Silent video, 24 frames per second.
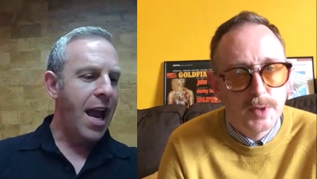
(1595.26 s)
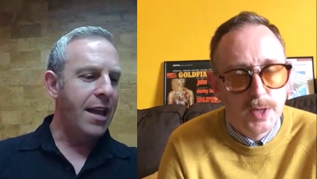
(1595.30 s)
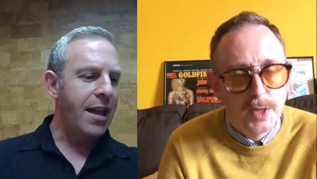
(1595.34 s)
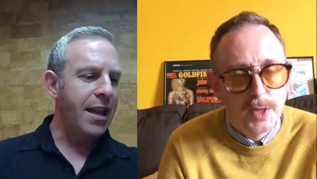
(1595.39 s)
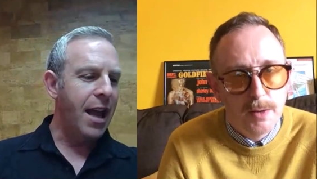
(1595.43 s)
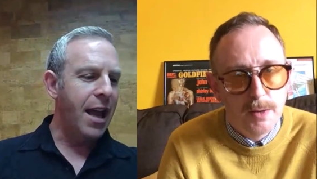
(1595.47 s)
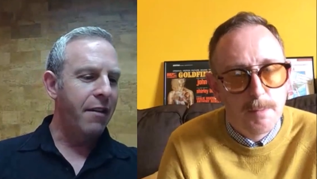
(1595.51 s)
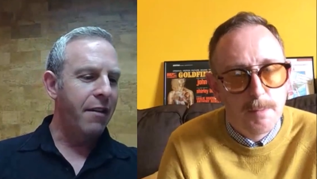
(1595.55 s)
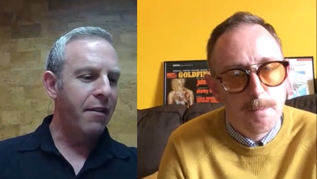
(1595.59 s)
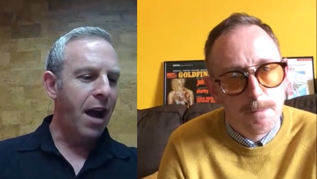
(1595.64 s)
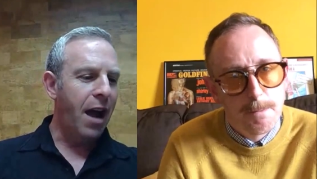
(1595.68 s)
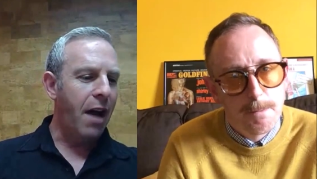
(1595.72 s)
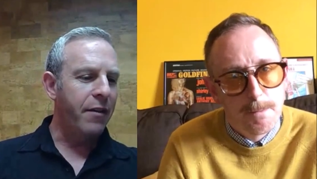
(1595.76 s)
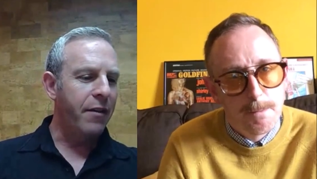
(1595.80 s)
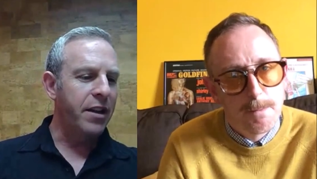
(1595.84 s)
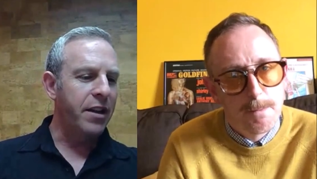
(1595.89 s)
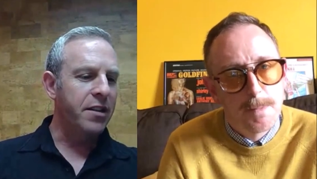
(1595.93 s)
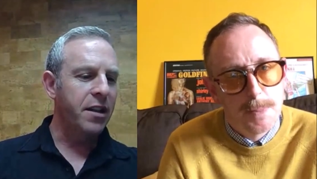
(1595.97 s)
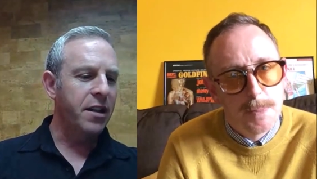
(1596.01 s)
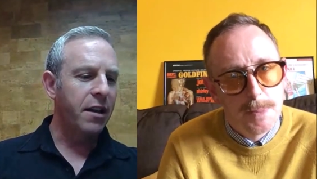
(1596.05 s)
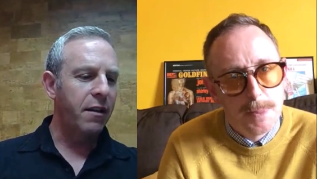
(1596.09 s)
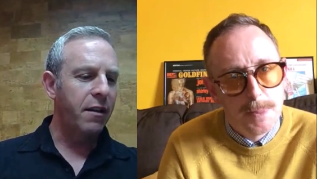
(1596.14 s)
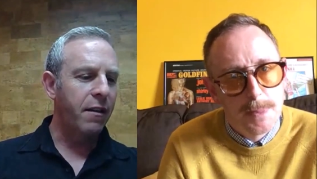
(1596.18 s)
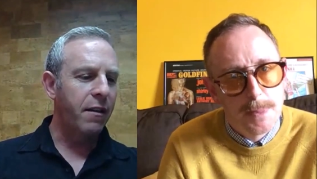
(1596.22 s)
Speaker 1: Yeah. And then
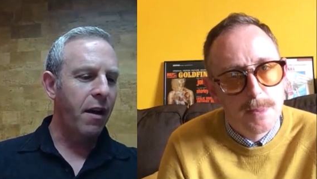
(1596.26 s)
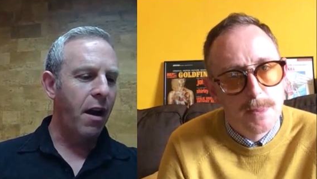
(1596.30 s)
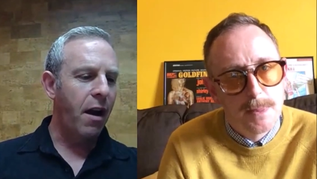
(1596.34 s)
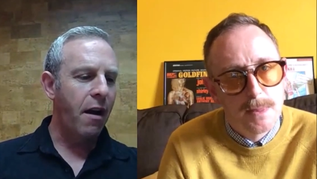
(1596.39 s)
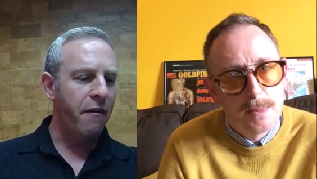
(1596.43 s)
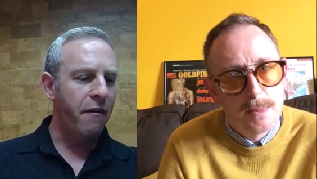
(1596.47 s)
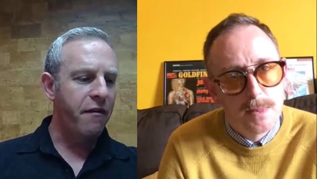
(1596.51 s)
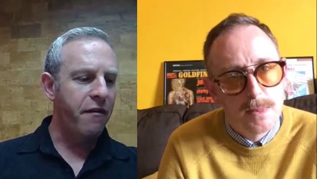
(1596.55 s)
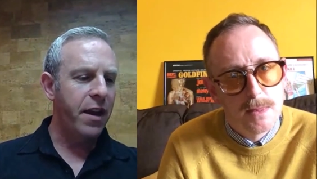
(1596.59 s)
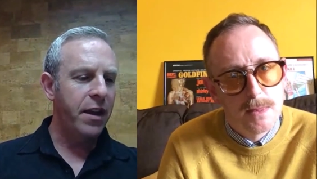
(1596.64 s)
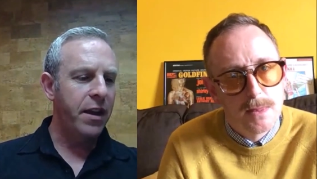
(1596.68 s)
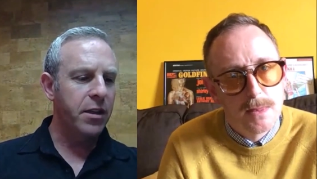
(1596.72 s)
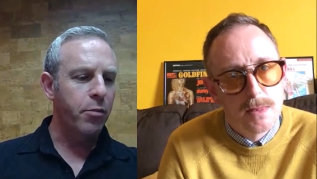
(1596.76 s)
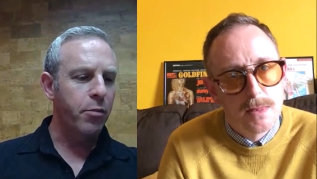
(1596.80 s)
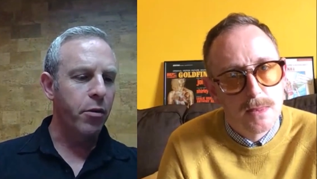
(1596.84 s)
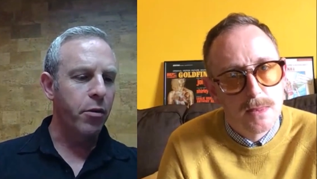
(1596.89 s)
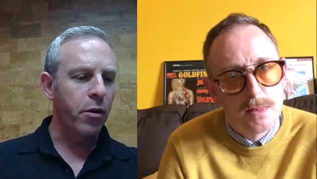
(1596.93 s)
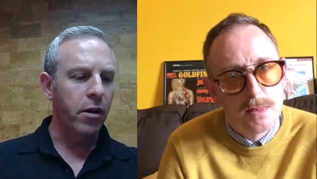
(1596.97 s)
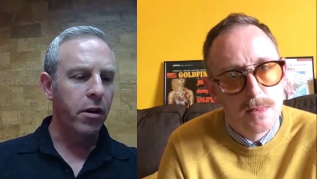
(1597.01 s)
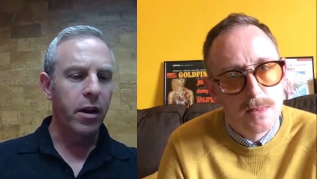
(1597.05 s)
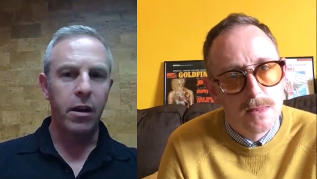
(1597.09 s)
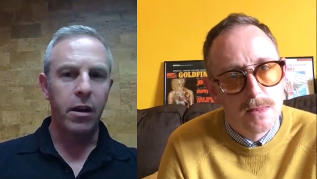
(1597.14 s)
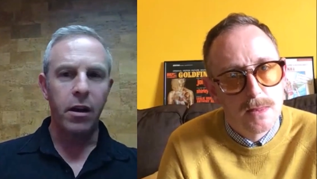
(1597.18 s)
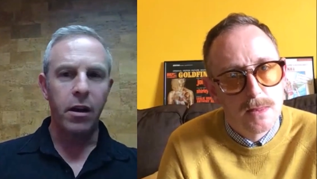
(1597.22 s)
obviously uh,
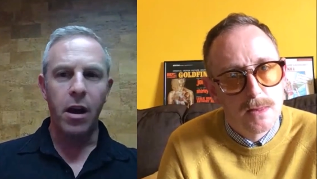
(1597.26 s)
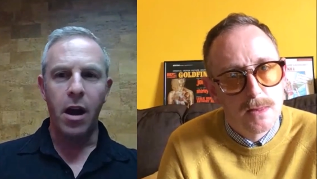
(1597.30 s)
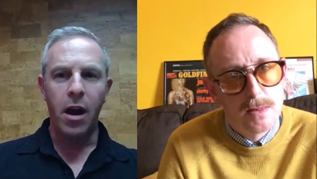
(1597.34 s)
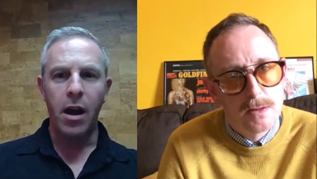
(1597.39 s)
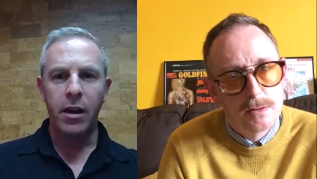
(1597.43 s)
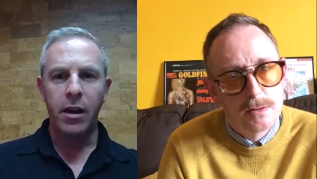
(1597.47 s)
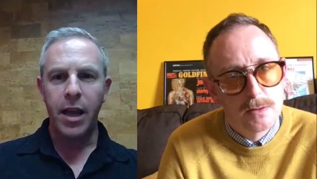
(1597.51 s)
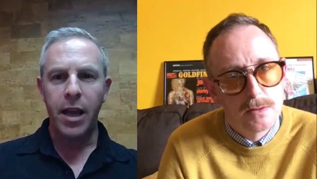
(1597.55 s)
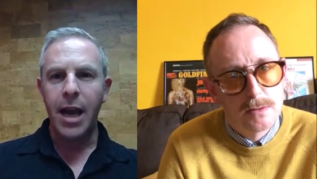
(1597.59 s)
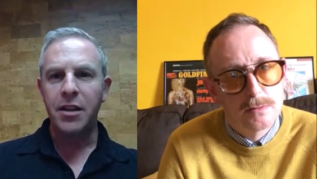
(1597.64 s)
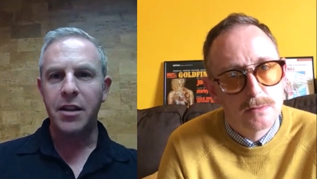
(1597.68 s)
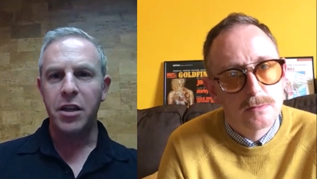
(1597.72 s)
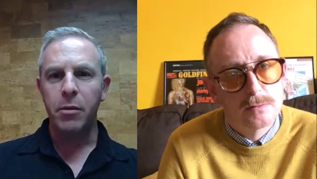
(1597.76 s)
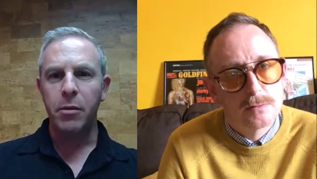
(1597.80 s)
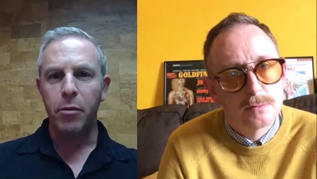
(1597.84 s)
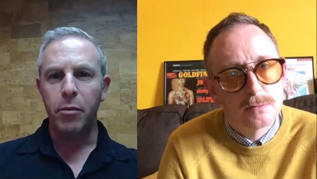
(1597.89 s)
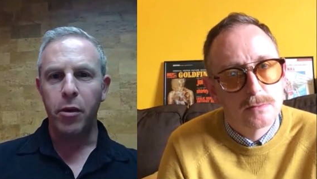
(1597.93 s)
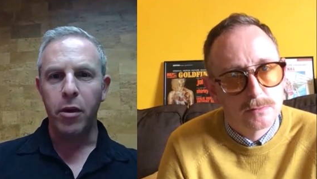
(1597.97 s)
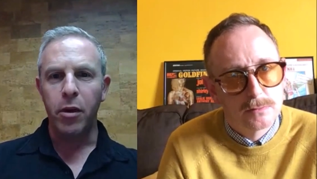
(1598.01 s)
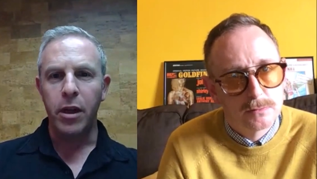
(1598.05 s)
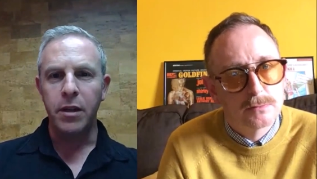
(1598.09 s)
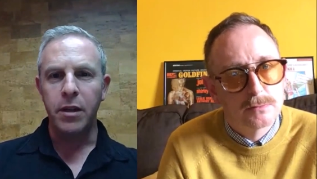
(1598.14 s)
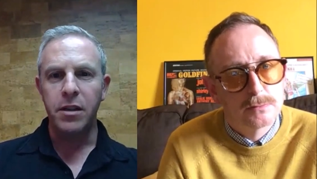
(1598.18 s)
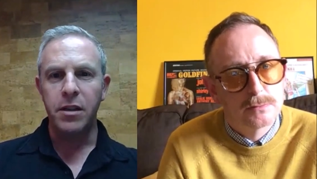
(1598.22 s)
Facebook, uh,
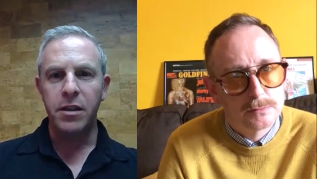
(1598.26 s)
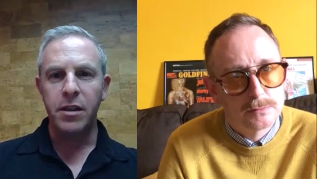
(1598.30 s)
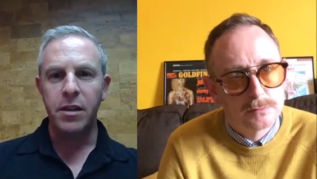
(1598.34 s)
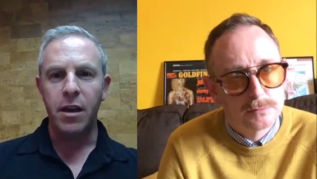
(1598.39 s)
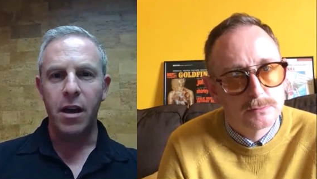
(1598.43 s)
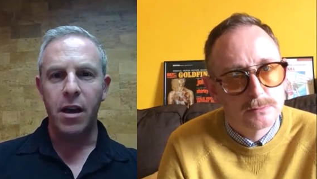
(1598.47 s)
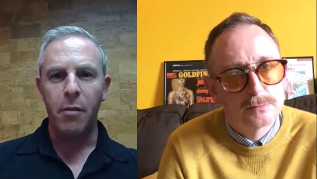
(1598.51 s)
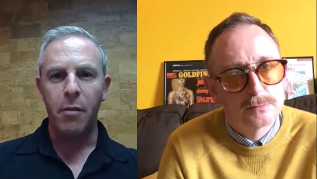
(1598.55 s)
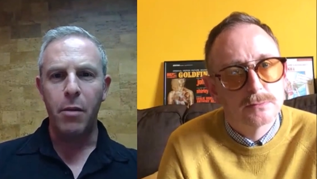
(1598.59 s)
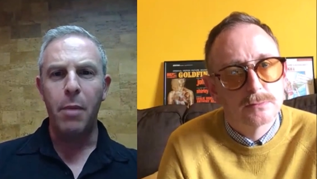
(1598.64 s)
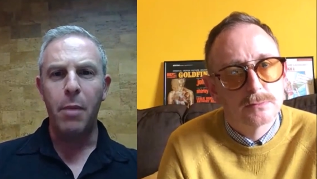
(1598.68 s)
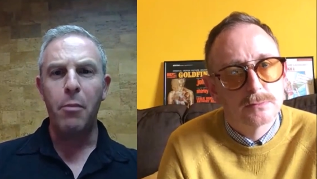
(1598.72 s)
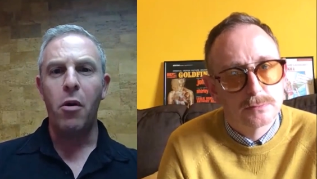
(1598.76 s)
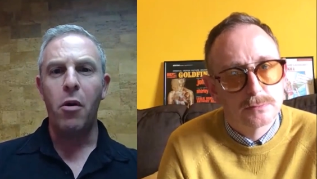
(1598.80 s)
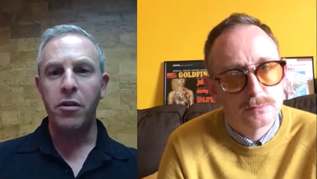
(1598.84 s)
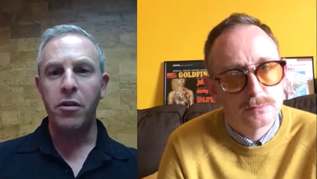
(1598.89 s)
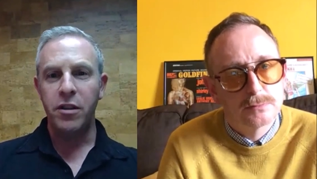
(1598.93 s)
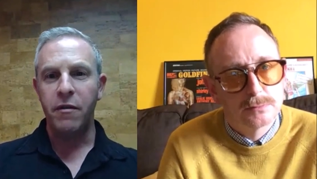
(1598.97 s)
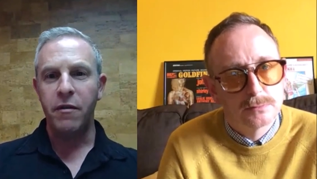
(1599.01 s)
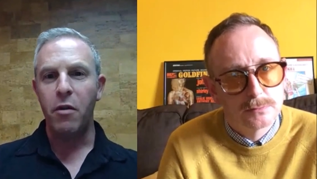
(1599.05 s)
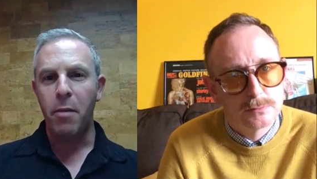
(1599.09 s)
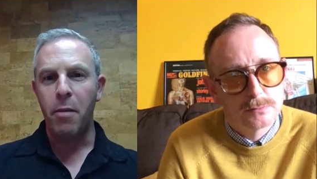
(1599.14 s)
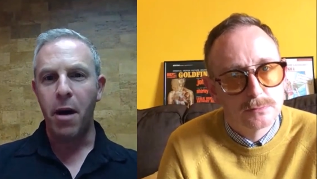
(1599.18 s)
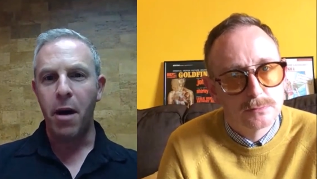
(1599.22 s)
Catching Bullets, uh,
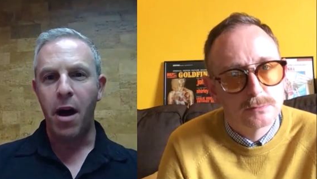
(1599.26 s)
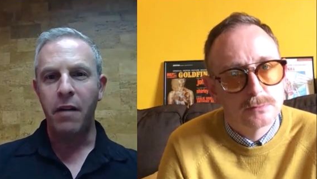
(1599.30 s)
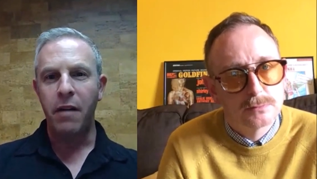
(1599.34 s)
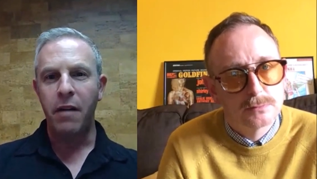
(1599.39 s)
Memoirs of a